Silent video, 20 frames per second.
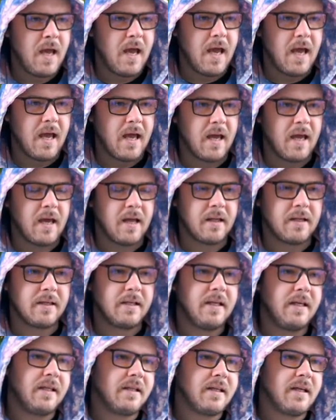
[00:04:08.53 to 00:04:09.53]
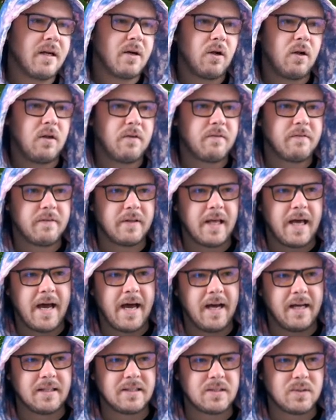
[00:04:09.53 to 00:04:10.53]
And he did all of
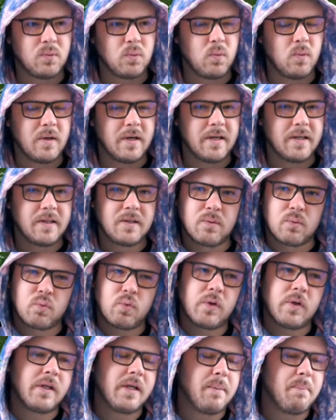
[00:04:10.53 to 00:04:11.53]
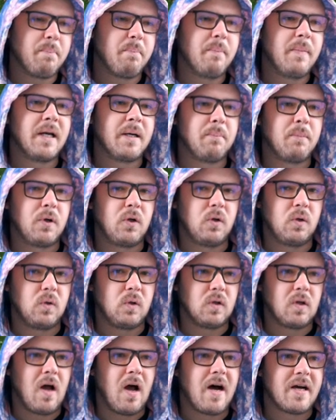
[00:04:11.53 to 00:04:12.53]
that with really
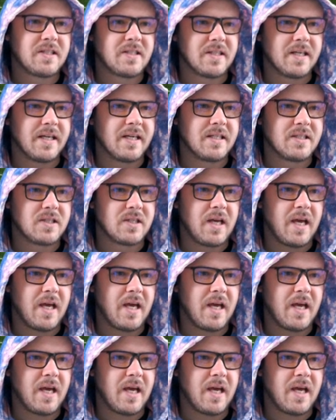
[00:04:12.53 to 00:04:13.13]
minimal losses,